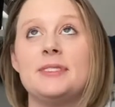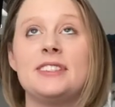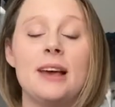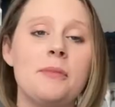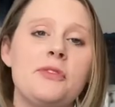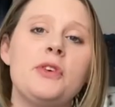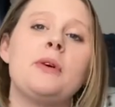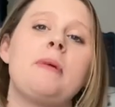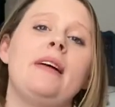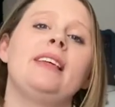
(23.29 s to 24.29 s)
Some of you are
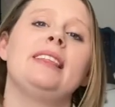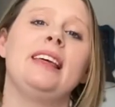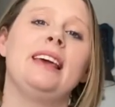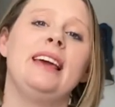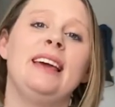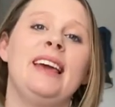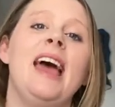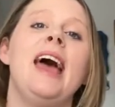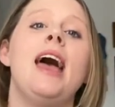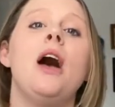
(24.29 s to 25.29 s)
probably thinking,
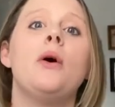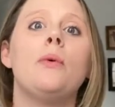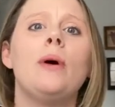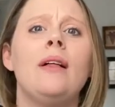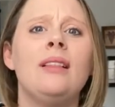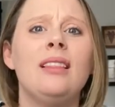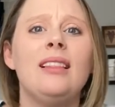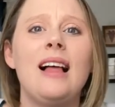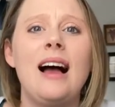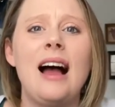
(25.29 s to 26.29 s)
well,
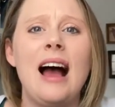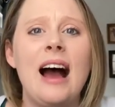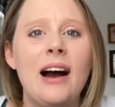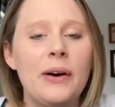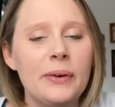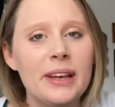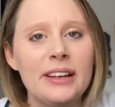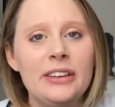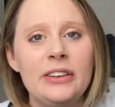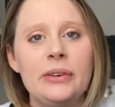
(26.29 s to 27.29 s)
how
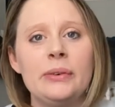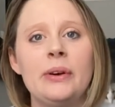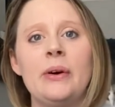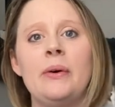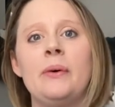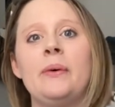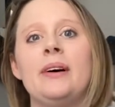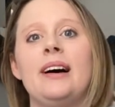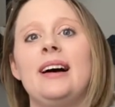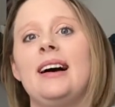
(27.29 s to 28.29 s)
can you know
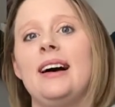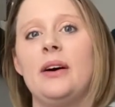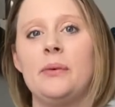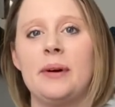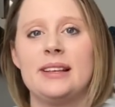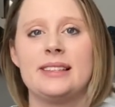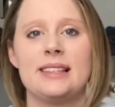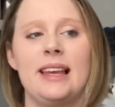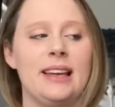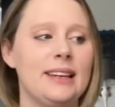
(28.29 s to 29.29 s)
what it's
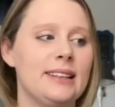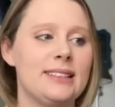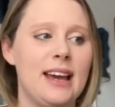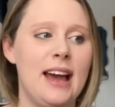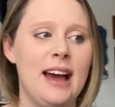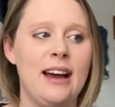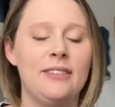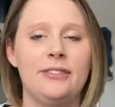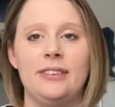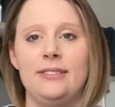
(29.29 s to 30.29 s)
like to
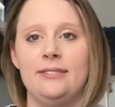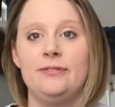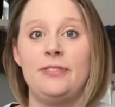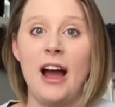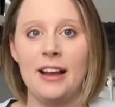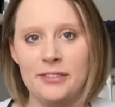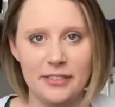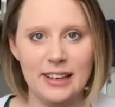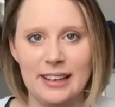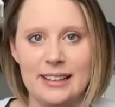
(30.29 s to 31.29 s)
have five
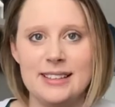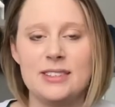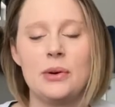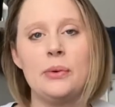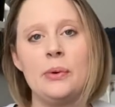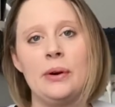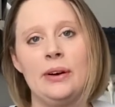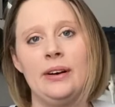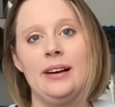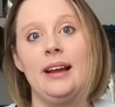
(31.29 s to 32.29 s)
kids
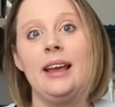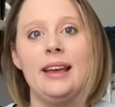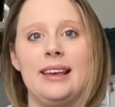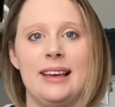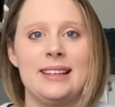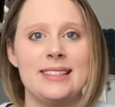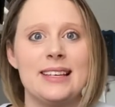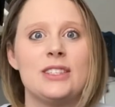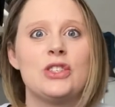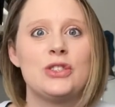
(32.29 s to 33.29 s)
or eight kids.
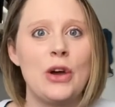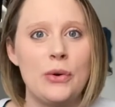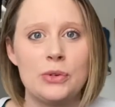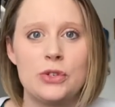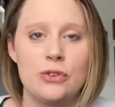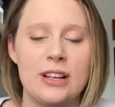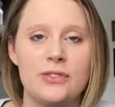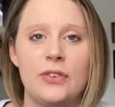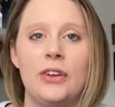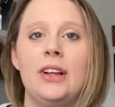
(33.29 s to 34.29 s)
It's so
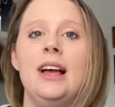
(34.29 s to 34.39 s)
stressful.